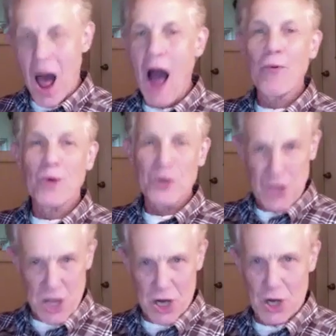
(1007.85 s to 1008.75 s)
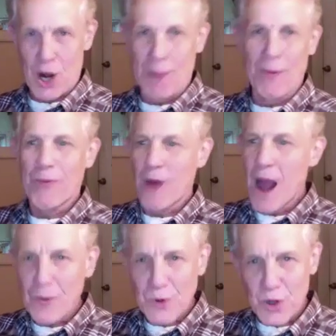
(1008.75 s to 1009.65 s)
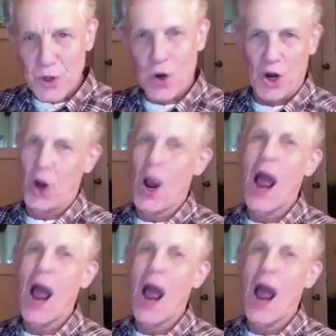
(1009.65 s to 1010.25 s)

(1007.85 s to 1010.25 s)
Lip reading: I was here. I'm a proud New Yorker.